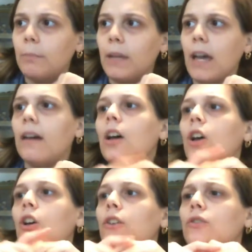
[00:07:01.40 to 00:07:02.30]
yet.
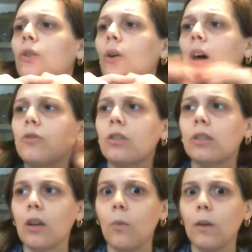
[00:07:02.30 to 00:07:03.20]
So I was
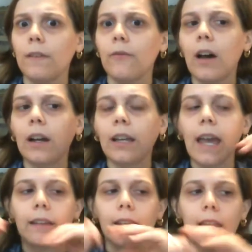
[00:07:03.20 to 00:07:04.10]
just like, what the fuck?
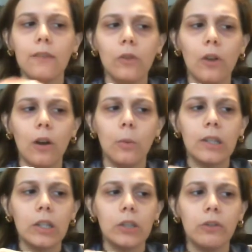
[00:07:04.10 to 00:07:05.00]
And, like, even though I
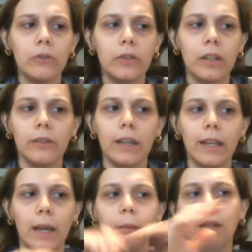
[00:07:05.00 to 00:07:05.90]
wasn't too scared,
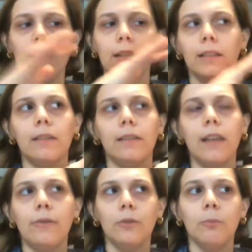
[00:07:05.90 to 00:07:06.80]
like, I immediately
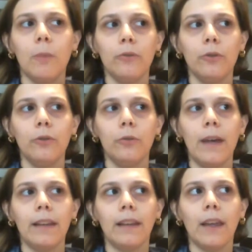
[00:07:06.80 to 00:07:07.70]
left my room
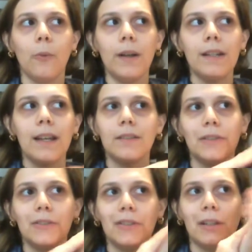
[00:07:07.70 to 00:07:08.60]
and, like, went
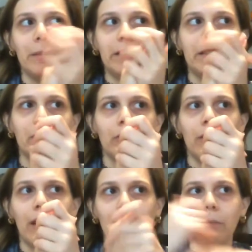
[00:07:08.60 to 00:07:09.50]
downstairs to tell my sister
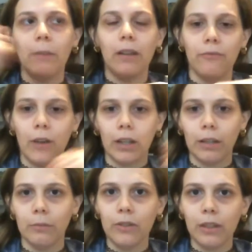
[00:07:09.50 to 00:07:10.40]
that, like, my
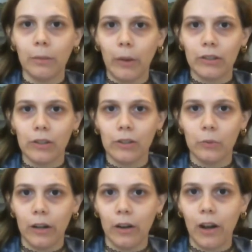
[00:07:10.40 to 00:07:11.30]
fucking music box just
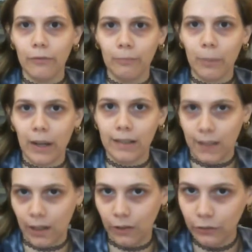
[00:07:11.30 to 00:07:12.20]
went off by
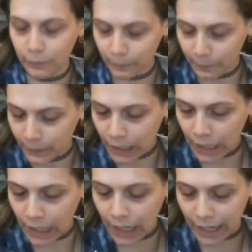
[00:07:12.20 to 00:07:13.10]
itself.
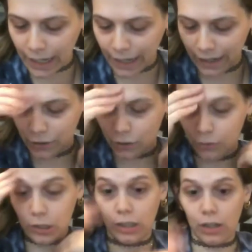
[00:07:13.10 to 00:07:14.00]
And she
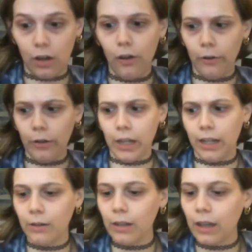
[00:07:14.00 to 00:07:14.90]
was just like, oh, okay.